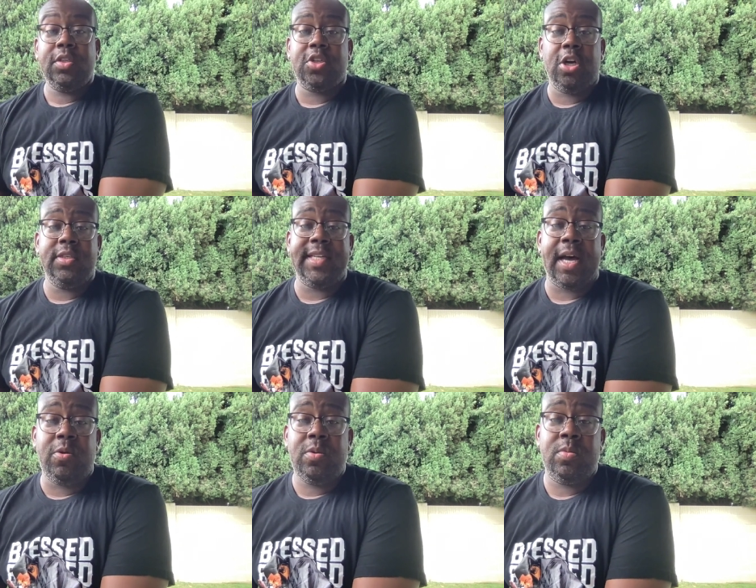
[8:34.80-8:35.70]
turns
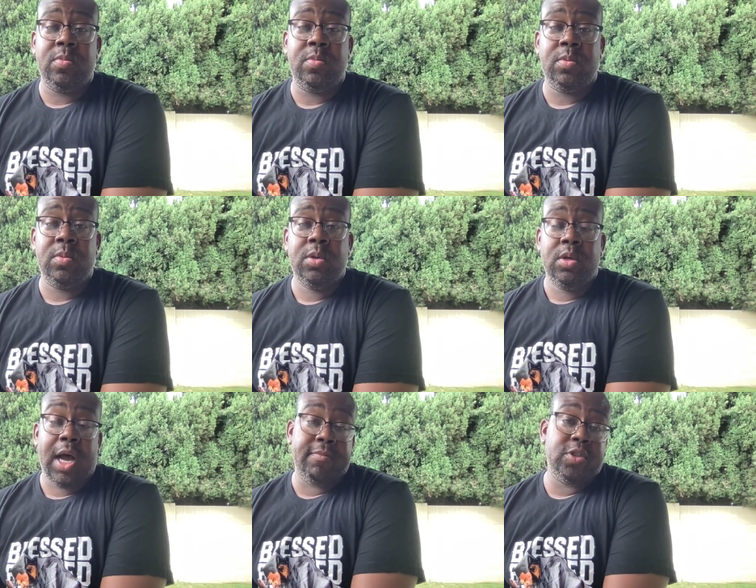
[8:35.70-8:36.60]
out
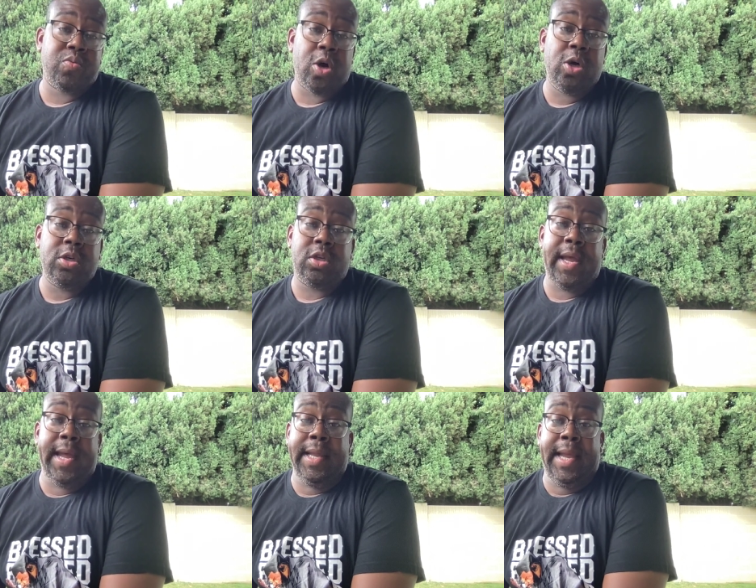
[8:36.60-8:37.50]
I was wrong.
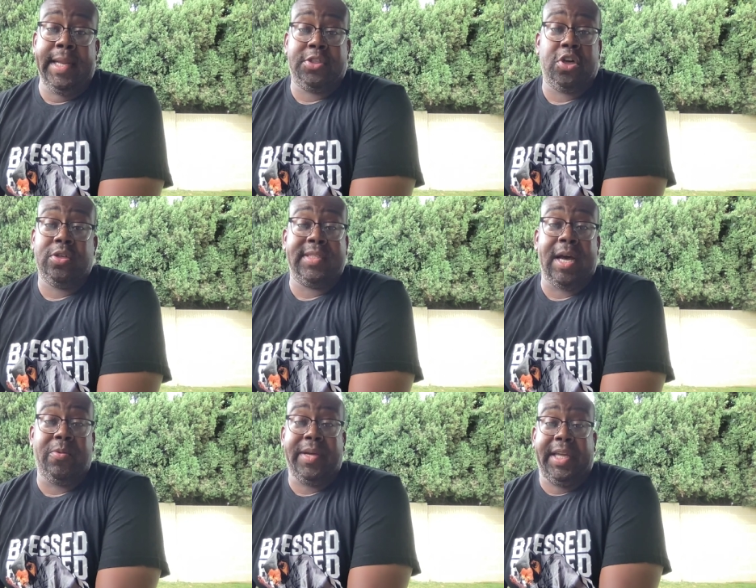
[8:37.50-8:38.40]
And turns
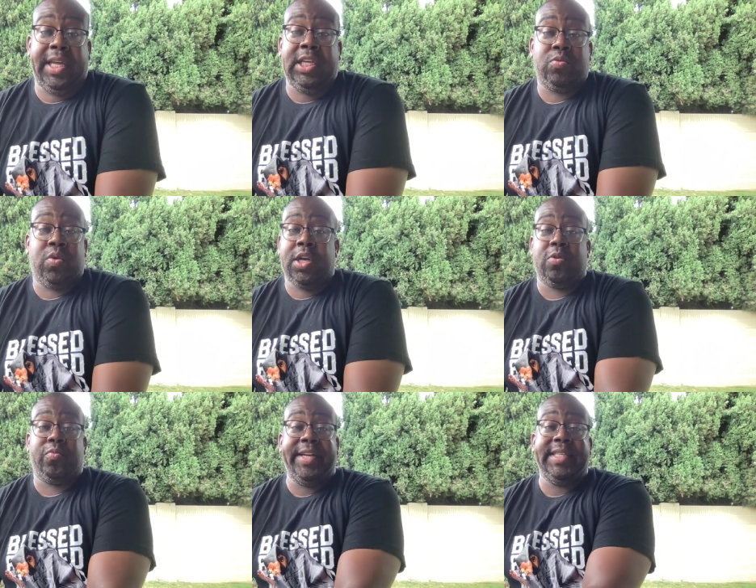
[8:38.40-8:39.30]
out he's one of
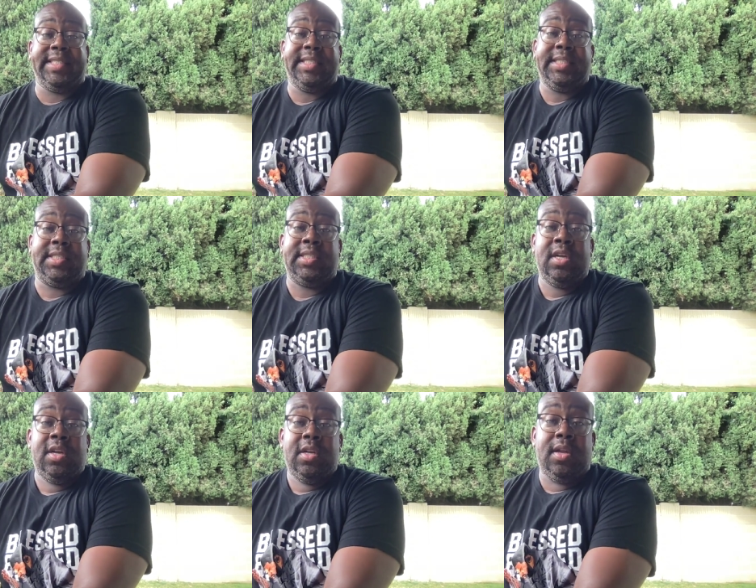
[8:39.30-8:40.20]
the reasons
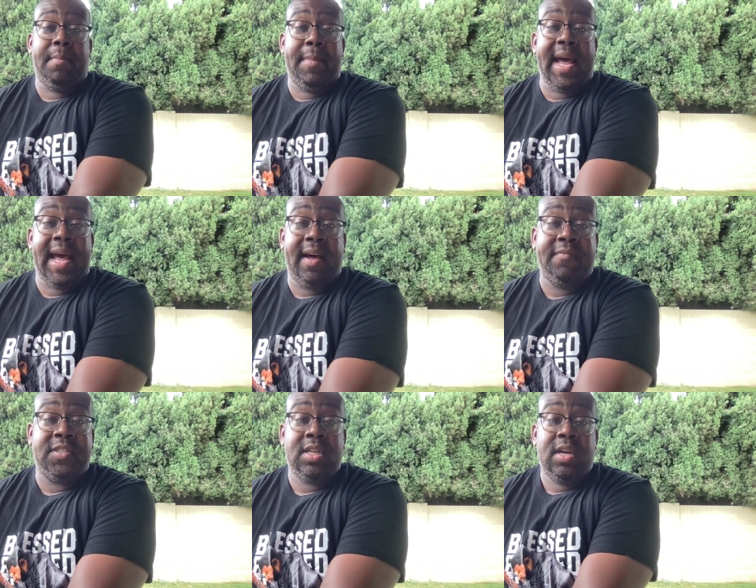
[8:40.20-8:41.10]
the
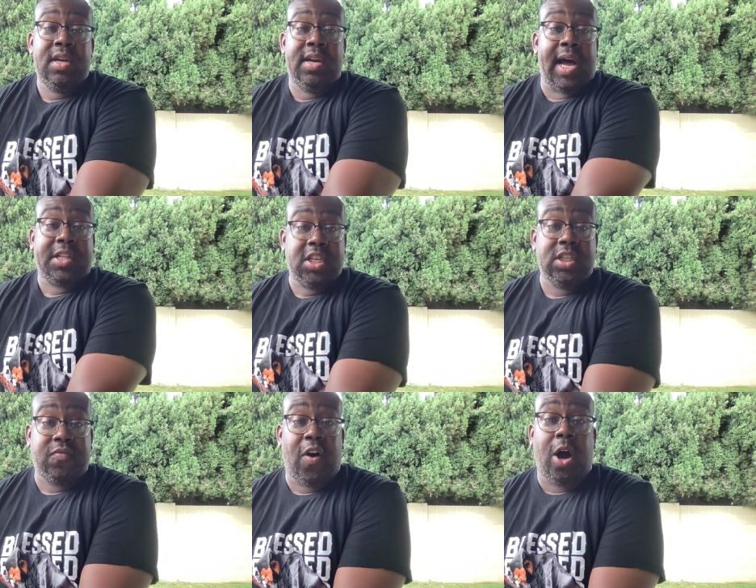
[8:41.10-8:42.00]
Mavs got
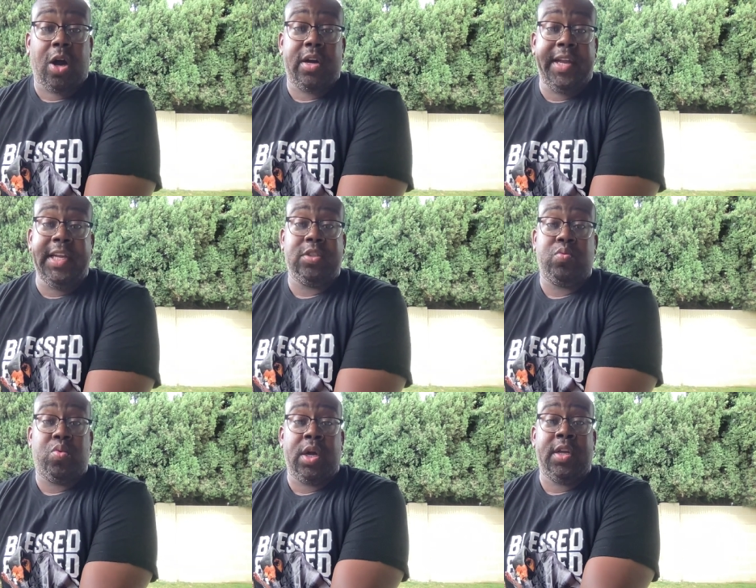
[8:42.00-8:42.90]
this far. He's
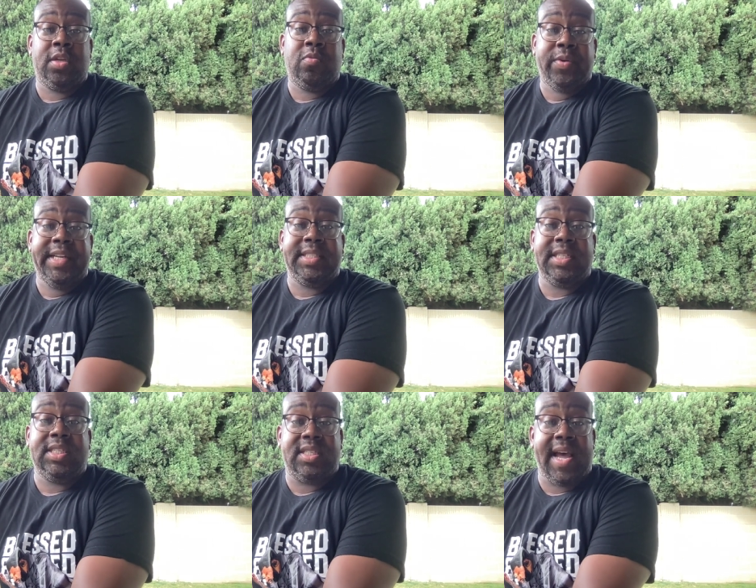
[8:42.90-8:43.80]
one of the
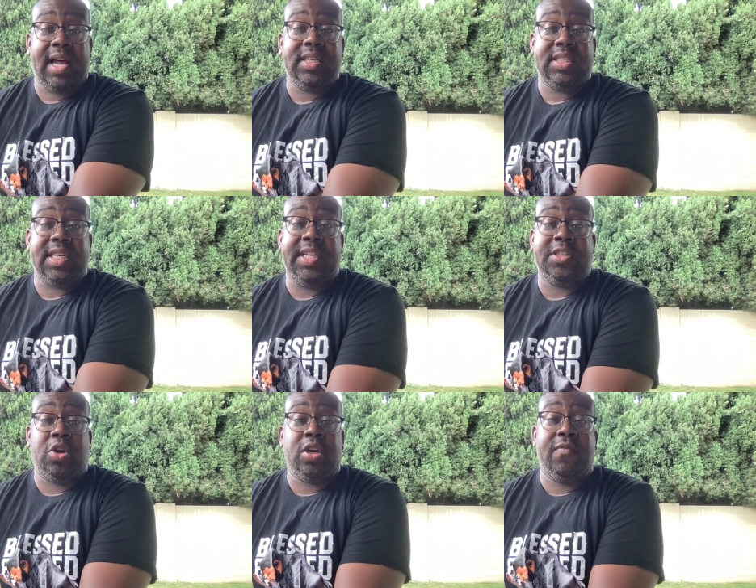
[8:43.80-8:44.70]
reasons Dallas
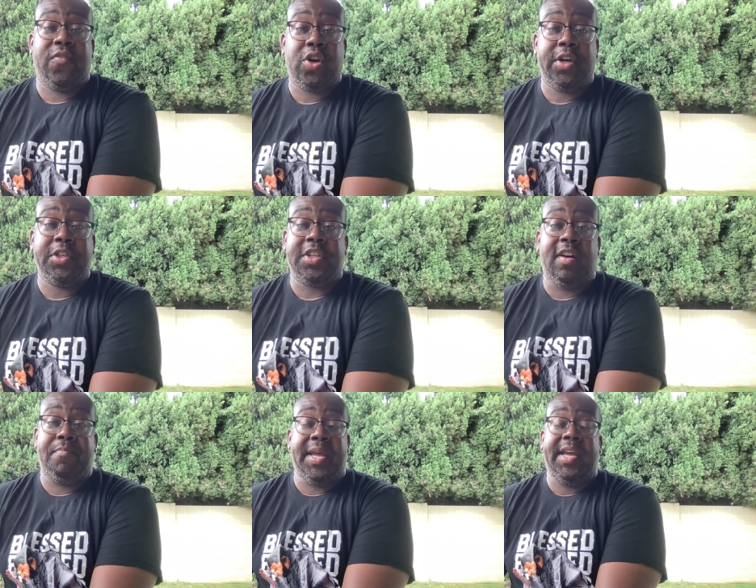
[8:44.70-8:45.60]
is on the verge
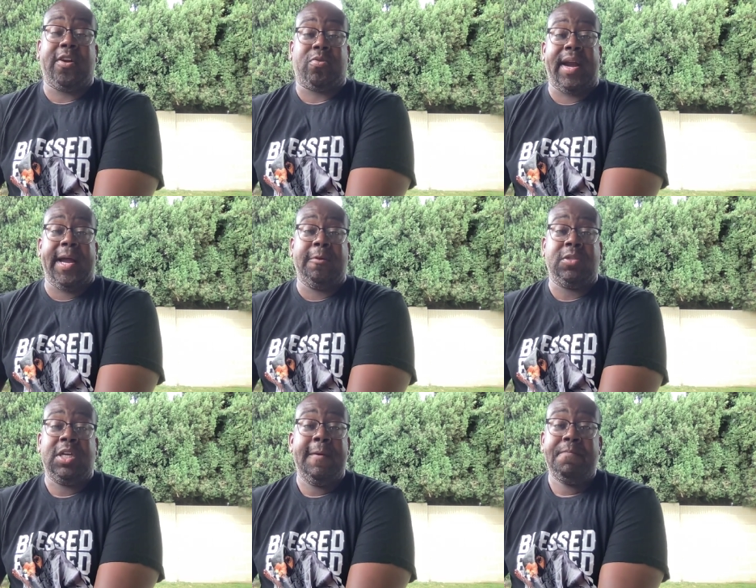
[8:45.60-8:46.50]
of being
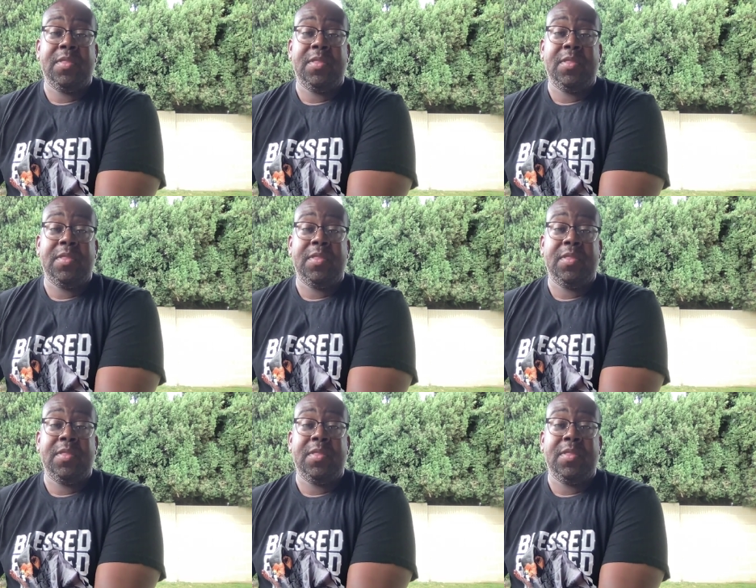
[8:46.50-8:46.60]
crowned